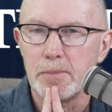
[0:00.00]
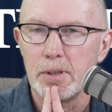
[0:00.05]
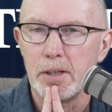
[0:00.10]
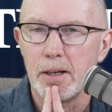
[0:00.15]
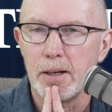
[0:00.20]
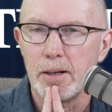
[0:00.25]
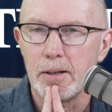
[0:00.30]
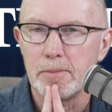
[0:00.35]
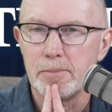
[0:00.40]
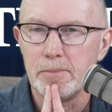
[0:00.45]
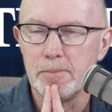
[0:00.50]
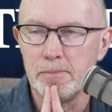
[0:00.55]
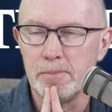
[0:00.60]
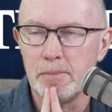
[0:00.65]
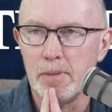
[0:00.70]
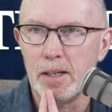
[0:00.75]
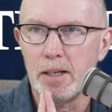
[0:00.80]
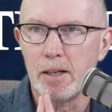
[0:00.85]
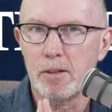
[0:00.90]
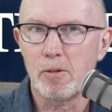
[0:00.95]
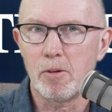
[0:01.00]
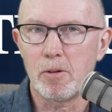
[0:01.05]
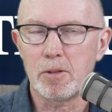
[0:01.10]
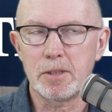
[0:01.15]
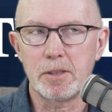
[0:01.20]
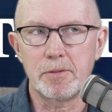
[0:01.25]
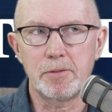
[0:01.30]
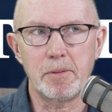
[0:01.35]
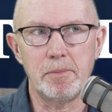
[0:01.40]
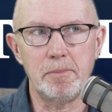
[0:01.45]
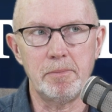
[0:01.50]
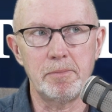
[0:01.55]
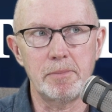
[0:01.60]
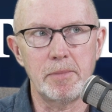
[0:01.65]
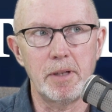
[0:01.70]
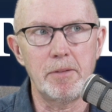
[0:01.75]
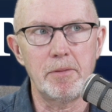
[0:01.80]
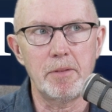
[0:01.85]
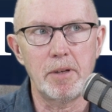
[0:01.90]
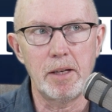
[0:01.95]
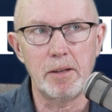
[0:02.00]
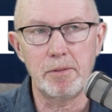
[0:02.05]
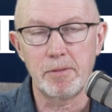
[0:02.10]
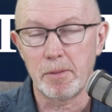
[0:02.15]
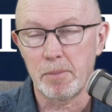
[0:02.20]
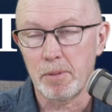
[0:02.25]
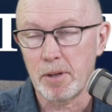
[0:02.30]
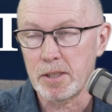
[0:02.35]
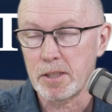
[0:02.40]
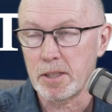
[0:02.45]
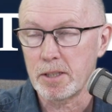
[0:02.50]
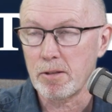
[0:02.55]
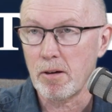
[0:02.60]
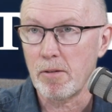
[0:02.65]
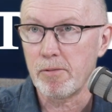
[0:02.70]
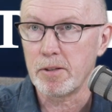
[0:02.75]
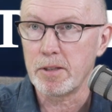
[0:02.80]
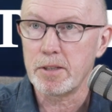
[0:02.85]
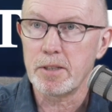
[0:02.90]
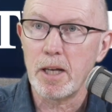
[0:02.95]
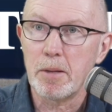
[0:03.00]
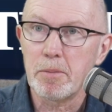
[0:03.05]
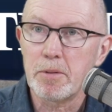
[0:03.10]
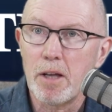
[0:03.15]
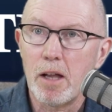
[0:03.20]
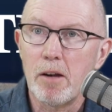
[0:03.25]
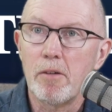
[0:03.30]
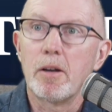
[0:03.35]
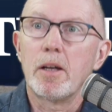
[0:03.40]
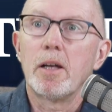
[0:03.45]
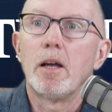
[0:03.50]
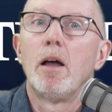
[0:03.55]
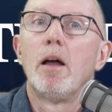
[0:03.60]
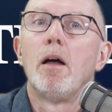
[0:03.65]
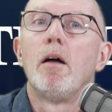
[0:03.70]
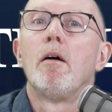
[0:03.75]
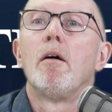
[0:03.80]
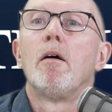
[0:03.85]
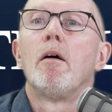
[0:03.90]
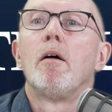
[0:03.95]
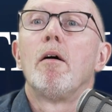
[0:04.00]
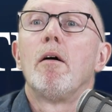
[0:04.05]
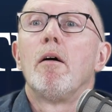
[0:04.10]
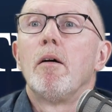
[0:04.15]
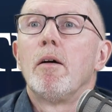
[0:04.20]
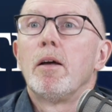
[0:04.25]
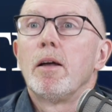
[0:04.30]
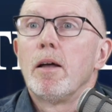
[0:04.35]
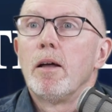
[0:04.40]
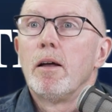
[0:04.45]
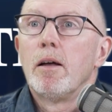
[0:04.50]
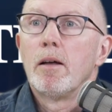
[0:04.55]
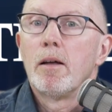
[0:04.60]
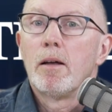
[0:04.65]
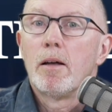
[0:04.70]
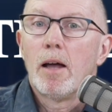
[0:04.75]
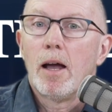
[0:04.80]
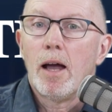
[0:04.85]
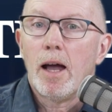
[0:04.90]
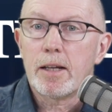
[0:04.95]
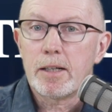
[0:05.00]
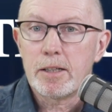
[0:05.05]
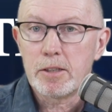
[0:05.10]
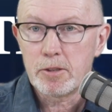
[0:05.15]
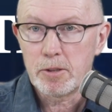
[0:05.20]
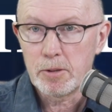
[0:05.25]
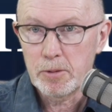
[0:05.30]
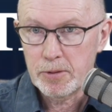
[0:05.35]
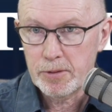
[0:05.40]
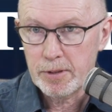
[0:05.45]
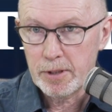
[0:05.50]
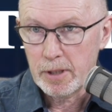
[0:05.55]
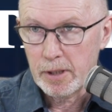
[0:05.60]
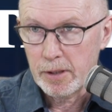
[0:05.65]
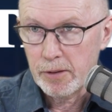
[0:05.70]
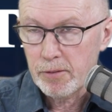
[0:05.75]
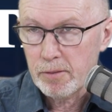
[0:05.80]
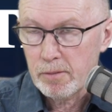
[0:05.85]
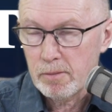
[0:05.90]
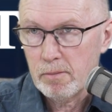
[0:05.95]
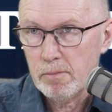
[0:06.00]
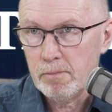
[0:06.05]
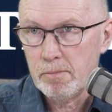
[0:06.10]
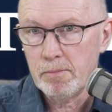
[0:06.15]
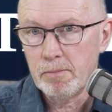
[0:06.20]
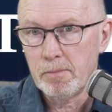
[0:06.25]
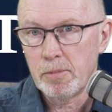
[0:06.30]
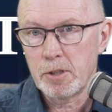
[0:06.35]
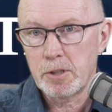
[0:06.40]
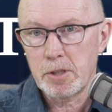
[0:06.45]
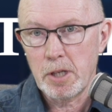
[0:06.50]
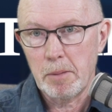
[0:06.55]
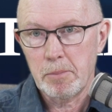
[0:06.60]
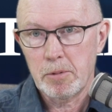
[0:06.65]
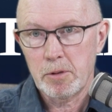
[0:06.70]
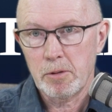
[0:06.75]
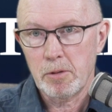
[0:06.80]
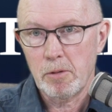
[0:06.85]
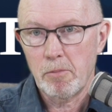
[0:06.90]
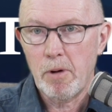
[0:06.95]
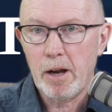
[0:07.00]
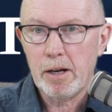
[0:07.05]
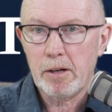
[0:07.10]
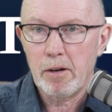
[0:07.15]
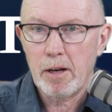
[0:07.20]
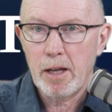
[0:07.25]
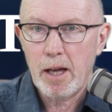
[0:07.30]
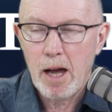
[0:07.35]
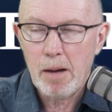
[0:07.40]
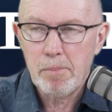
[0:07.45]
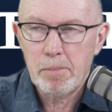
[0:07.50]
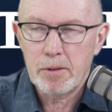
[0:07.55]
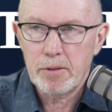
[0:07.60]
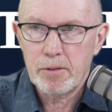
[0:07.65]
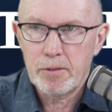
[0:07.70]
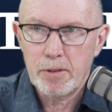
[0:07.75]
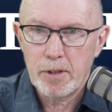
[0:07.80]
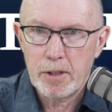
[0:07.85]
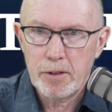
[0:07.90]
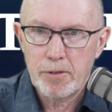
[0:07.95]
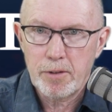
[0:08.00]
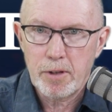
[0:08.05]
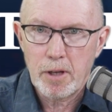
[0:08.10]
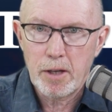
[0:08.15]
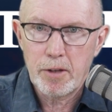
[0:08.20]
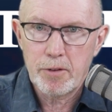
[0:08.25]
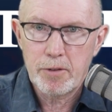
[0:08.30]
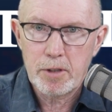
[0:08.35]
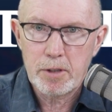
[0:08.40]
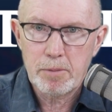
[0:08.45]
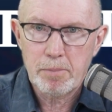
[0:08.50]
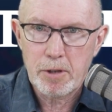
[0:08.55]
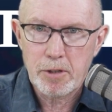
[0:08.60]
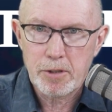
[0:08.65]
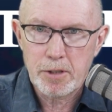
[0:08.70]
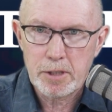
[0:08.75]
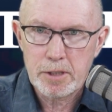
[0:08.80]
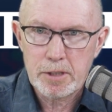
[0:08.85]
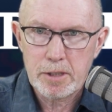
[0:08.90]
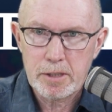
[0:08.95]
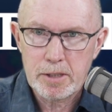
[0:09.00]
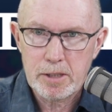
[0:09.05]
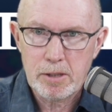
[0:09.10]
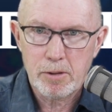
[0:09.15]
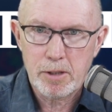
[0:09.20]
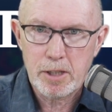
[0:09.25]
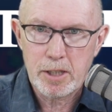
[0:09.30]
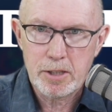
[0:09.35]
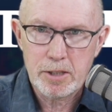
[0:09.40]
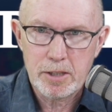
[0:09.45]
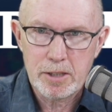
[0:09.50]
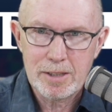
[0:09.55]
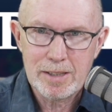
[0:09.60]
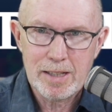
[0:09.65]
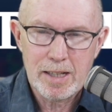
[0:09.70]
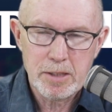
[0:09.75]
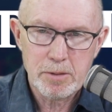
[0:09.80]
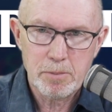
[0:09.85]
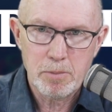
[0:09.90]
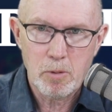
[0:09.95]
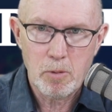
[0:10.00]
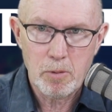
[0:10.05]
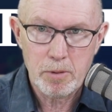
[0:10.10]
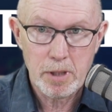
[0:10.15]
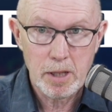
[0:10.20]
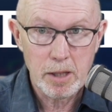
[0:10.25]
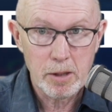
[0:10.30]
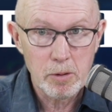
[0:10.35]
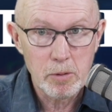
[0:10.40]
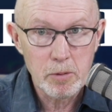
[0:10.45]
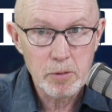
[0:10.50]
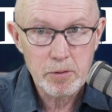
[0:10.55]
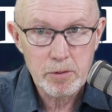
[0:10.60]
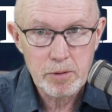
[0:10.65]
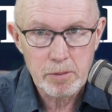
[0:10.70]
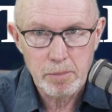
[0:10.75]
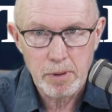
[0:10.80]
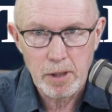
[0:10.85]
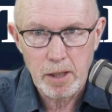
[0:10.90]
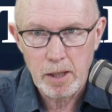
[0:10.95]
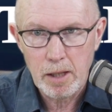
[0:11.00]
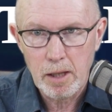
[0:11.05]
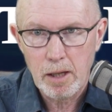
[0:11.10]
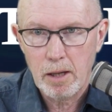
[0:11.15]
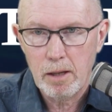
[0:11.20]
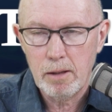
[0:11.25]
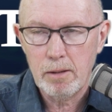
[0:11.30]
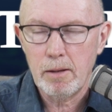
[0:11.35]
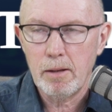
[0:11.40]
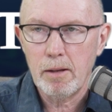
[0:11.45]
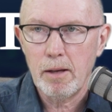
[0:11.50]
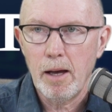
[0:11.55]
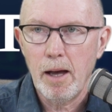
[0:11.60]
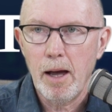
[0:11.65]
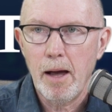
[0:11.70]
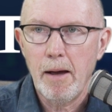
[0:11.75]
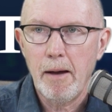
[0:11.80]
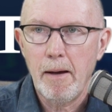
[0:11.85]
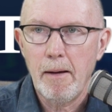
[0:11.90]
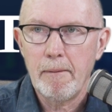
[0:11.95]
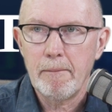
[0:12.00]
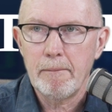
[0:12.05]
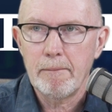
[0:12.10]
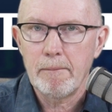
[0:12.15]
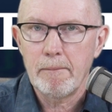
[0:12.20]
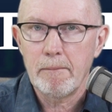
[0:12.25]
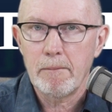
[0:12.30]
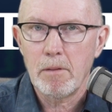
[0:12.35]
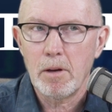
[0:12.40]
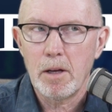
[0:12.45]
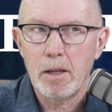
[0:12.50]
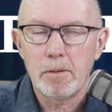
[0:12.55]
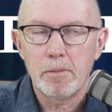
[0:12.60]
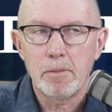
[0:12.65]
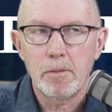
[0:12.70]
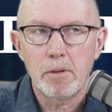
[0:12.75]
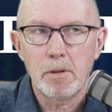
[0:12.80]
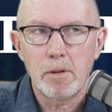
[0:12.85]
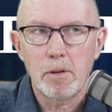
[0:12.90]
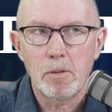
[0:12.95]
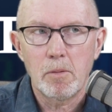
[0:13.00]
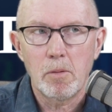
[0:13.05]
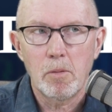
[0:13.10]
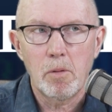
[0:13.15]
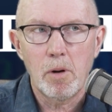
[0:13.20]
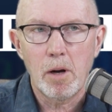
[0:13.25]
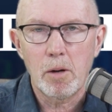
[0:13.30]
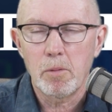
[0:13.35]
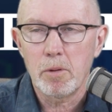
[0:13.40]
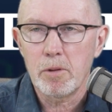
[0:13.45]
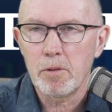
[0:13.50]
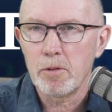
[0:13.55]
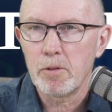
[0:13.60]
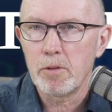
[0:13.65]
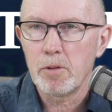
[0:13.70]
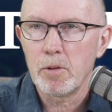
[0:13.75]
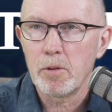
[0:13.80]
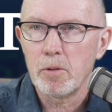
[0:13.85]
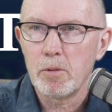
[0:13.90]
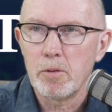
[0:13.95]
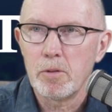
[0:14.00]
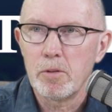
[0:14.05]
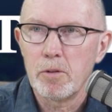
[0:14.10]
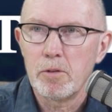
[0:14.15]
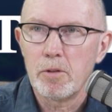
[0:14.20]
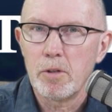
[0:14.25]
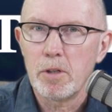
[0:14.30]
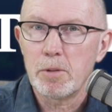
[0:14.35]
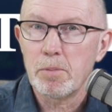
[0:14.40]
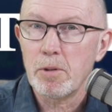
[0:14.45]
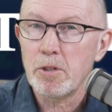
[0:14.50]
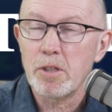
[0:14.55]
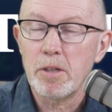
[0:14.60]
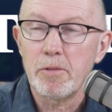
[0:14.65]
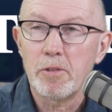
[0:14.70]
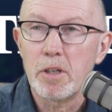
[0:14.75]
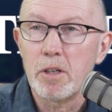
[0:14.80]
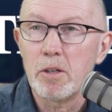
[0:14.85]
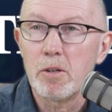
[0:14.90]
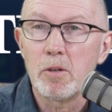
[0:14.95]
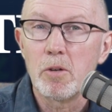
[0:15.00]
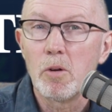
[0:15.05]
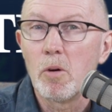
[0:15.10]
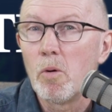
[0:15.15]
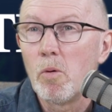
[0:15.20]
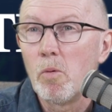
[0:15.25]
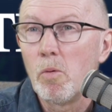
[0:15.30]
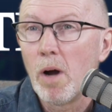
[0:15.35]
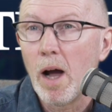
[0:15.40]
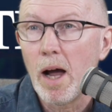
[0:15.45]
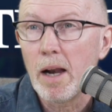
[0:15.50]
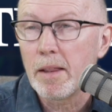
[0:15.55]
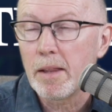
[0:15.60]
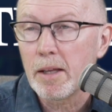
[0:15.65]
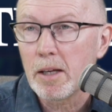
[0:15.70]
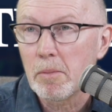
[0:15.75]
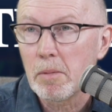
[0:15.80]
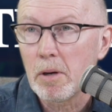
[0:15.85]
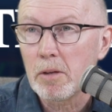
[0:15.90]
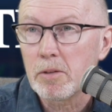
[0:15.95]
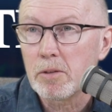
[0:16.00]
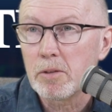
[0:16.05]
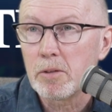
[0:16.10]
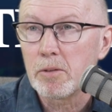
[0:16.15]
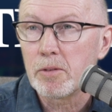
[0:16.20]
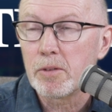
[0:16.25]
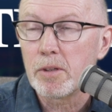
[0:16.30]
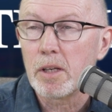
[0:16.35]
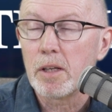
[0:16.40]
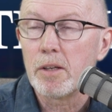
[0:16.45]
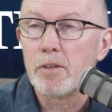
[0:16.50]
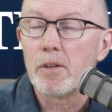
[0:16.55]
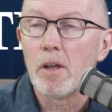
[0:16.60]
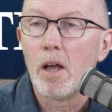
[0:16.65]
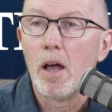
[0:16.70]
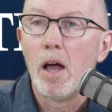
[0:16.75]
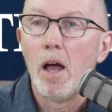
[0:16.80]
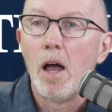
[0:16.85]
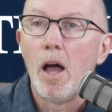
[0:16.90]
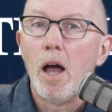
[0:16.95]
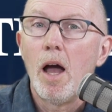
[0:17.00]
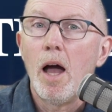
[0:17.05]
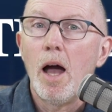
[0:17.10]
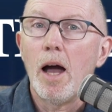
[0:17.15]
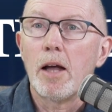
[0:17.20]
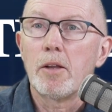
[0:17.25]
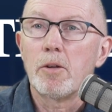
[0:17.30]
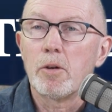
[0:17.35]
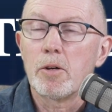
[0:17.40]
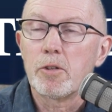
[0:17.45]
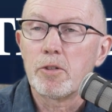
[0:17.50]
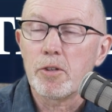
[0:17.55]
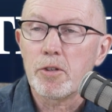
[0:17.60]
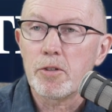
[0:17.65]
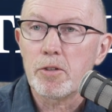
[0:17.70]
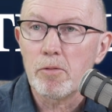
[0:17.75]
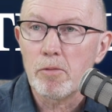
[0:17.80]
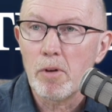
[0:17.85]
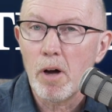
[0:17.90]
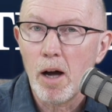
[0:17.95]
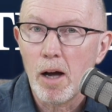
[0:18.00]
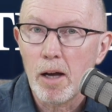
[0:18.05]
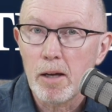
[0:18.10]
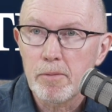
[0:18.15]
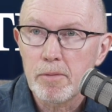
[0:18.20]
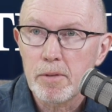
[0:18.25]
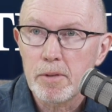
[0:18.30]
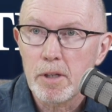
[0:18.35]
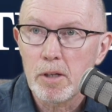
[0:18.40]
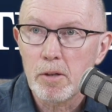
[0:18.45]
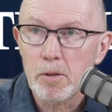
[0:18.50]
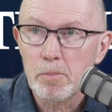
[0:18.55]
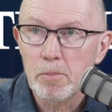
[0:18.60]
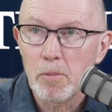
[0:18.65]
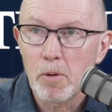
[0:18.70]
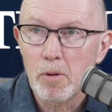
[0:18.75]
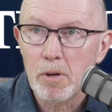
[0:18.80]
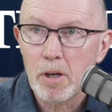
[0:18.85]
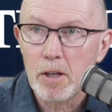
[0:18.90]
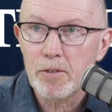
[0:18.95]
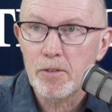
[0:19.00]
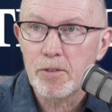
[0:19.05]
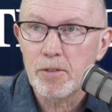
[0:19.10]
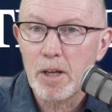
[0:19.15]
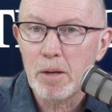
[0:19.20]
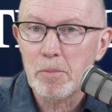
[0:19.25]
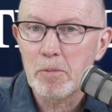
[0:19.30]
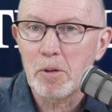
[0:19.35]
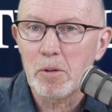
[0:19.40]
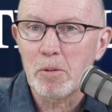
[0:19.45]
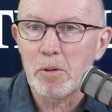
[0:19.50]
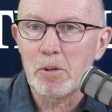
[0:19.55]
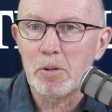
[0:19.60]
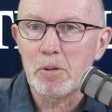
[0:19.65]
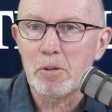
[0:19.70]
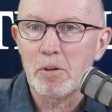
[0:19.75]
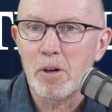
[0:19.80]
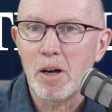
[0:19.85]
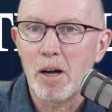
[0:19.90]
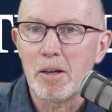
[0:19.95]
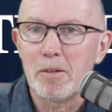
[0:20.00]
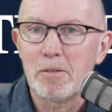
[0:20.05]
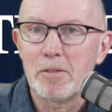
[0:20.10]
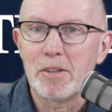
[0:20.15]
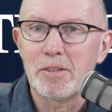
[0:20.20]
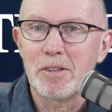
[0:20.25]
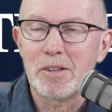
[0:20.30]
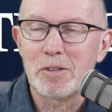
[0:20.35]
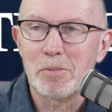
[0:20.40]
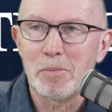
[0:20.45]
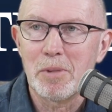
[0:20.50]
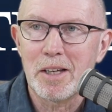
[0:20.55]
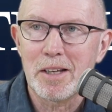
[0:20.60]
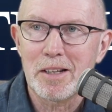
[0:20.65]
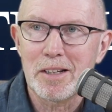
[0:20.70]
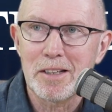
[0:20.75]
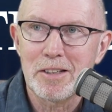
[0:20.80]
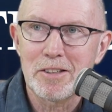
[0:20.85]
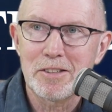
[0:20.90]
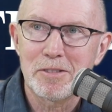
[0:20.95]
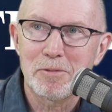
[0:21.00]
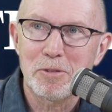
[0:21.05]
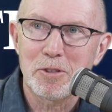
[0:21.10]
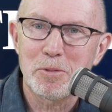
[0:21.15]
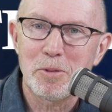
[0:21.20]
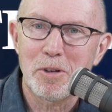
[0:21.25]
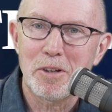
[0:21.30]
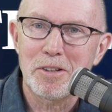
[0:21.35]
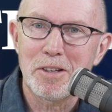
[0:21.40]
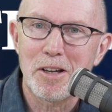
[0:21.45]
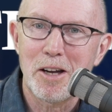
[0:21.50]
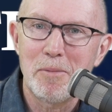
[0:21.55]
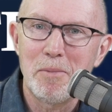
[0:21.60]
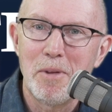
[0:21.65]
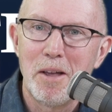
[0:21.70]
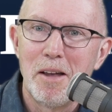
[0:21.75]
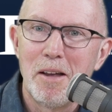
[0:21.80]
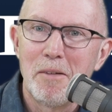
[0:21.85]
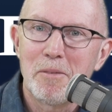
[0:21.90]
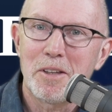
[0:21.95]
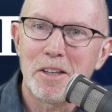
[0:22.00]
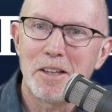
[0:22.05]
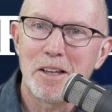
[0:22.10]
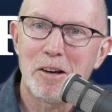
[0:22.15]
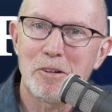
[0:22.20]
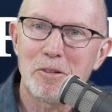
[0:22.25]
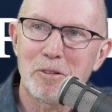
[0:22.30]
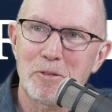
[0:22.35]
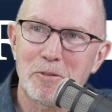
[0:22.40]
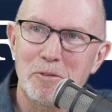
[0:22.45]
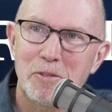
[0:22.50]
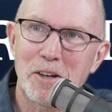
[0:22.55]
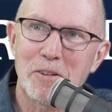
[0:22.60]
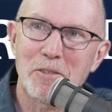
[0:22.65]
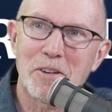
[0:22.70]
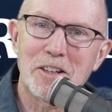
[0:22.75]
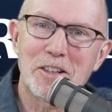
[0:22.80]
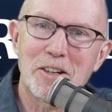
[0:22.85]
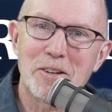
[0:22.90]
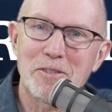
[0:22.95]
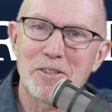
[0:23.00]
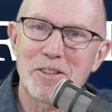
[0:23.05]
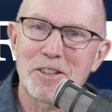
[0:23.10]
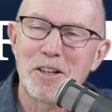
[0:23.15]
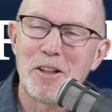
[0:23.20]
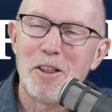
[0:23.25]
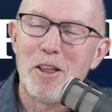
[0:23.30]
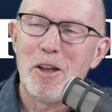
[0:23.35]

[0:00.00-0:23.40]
And of course, if the person is offered the same salary and can choose cities, which I'm sure regularly happens these days, especially since location is less important than it used to be, then why wouldn't you, especially if you didn't know anything about the two cities and you had just arrived, they looked more or less the same to you when you arrived. They did to me, at least, once upon a time. They now look very, very different.